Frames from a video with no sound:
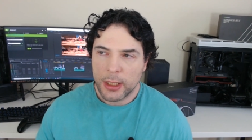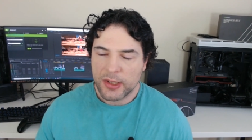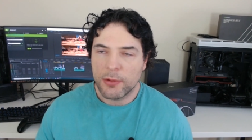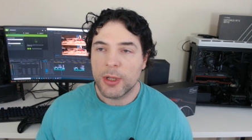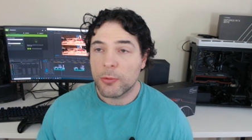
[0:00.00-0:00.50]

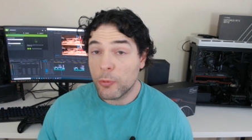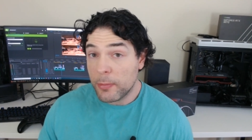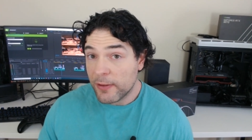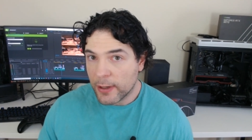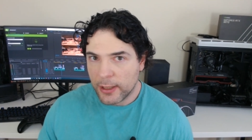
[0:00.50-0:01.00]
So it will
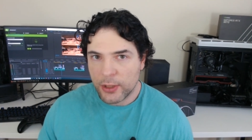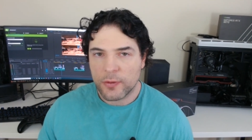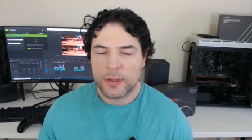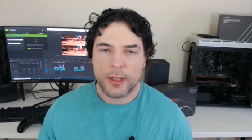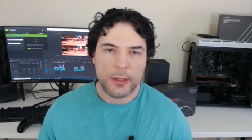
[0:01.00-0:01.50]
be very
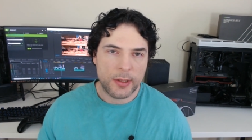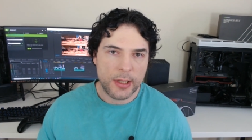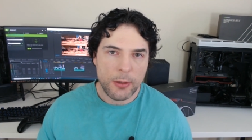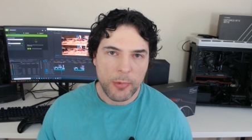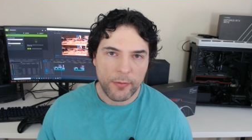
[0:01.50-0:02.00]
interesting to
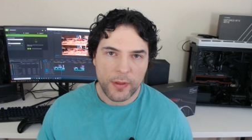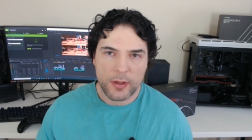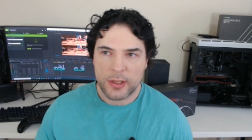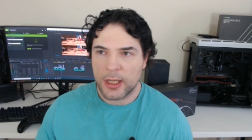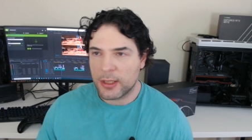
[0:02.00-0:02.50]
see whether
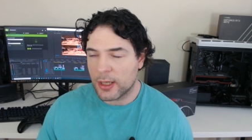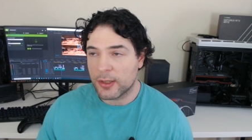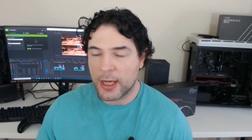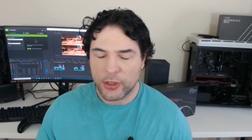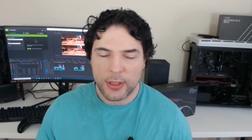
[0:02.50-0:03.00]
this
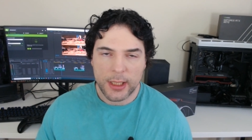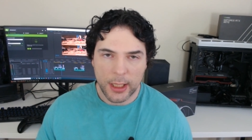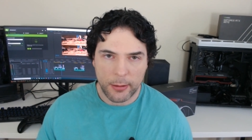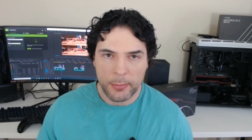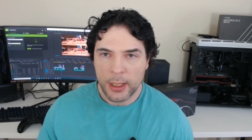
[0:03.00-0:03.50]
does actually
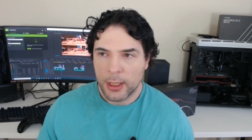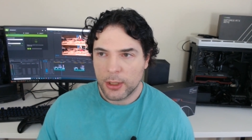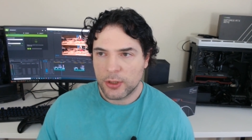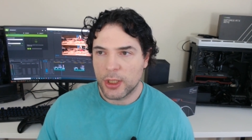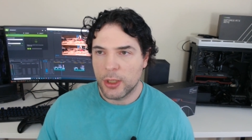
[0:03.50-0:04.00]
come
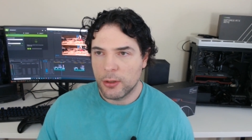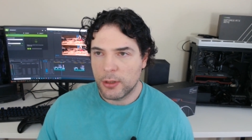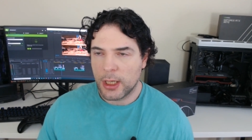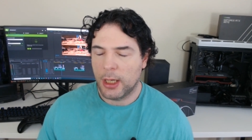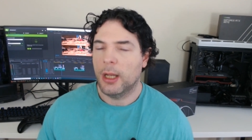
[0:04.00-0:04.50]
to
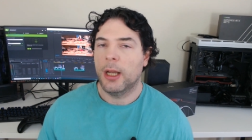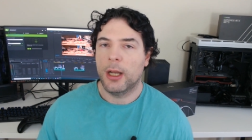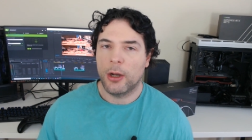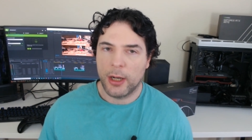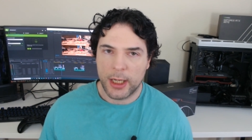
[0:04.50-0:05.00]
the
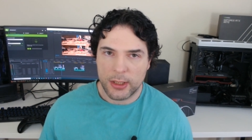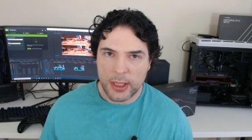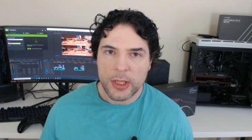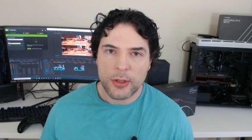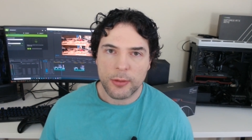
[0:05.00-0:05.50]
uh, high-end
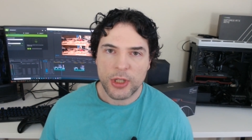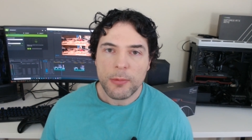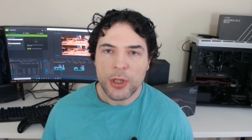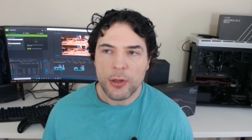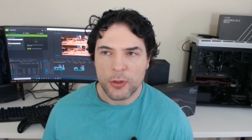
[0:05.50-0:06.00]
desktop
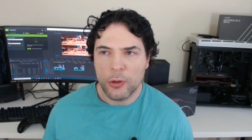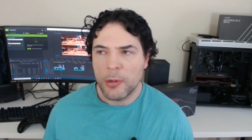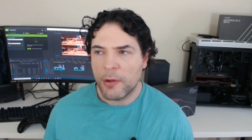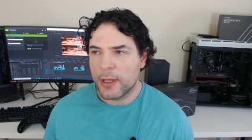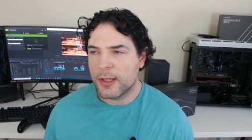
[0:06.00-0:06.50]
GPUs or
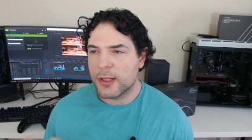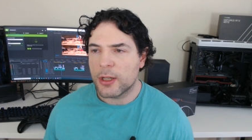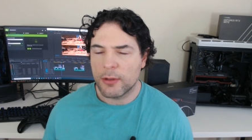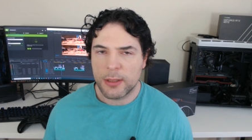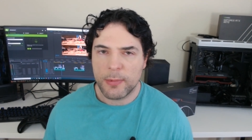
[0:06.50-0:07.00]
whether this is
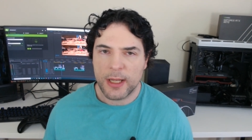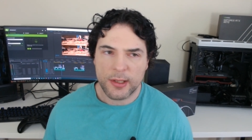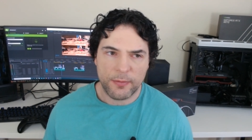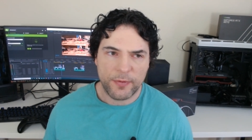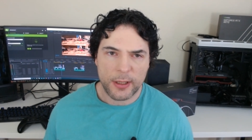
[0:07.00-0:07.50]
going to be
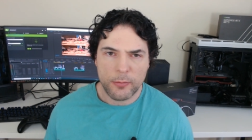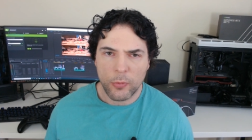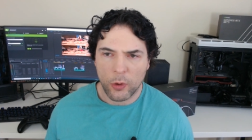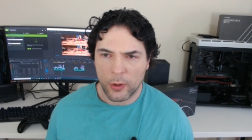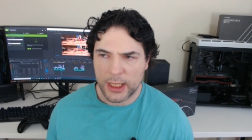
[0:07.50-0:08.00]
something
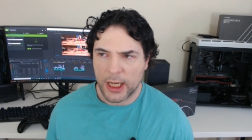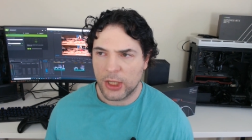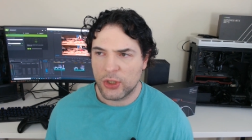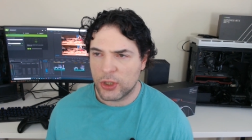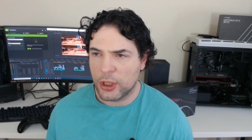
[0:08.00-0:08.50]
more
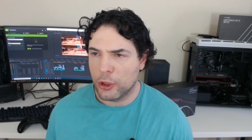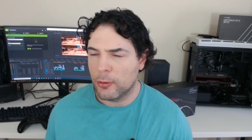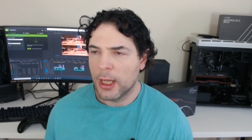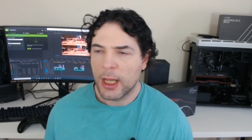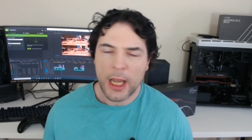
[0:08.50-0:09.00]
akin
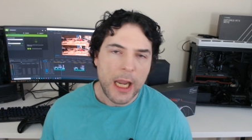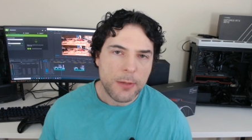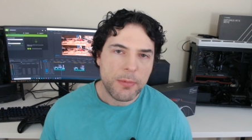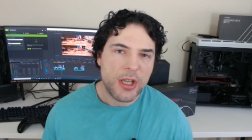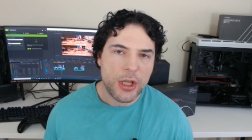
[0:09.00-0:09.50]
to
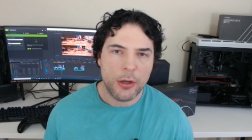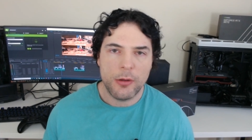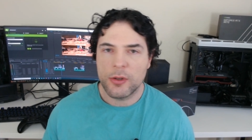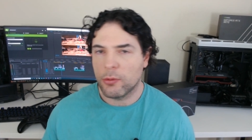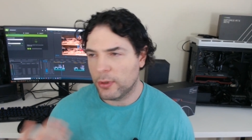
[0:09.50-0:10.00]

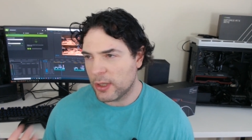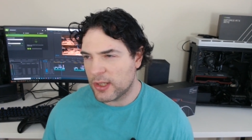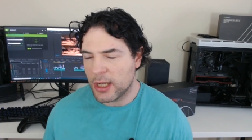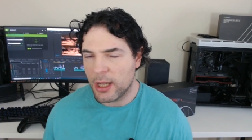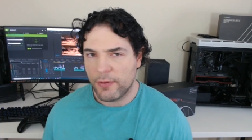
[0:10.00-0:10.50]
APUs or the
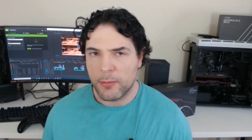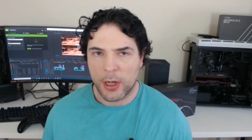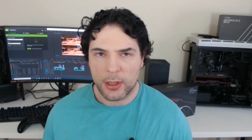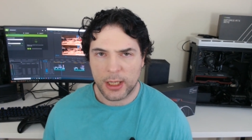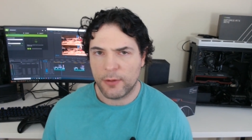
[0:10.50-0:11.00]
server
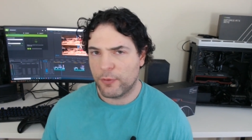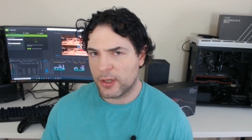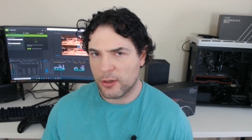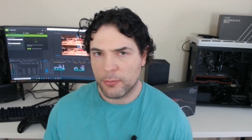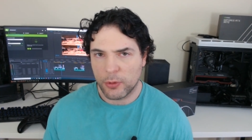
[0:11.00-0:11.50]
market, for
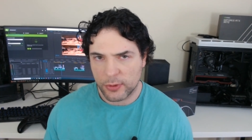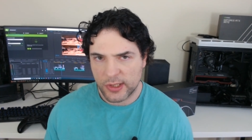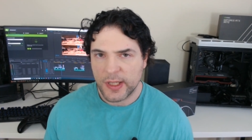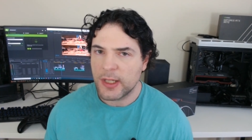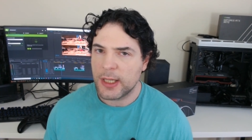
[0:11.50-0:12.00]
example,
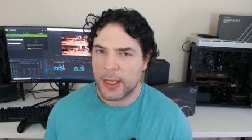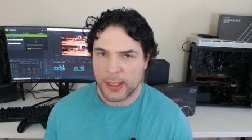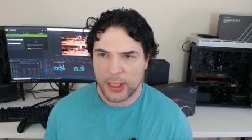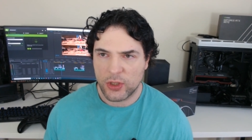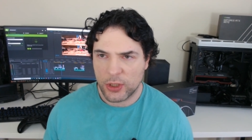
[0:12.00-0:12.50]

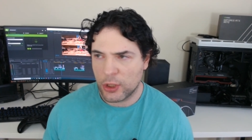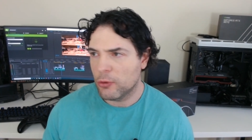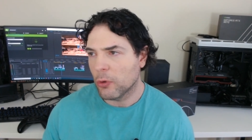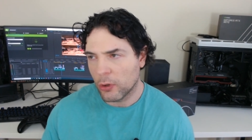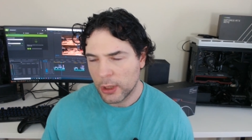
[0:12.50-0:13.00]

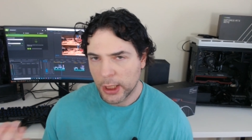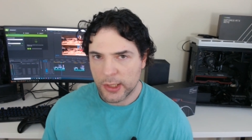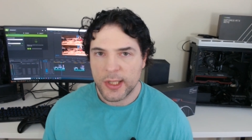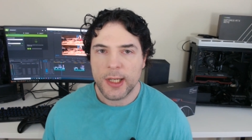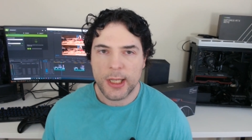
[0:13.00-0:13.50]
CDNA2 or
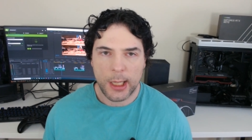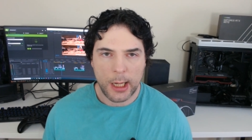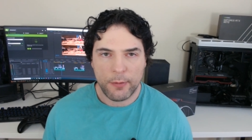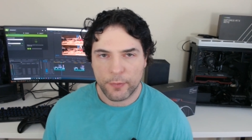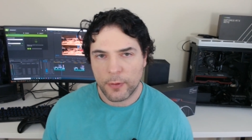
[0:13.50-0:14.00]

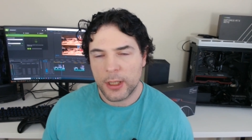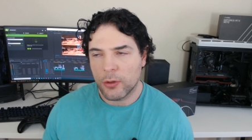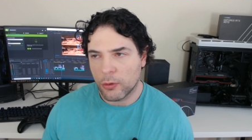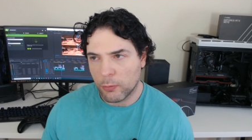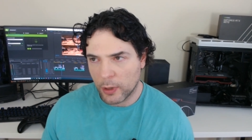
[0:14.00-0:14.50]

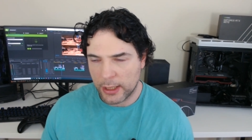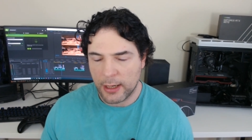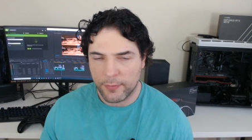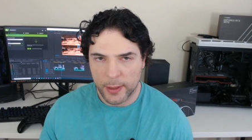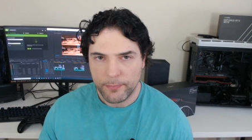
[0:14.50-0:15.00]
CDNA3 or
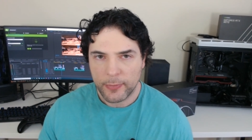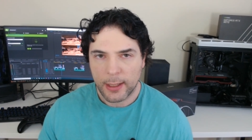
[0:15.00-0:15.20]
whatever.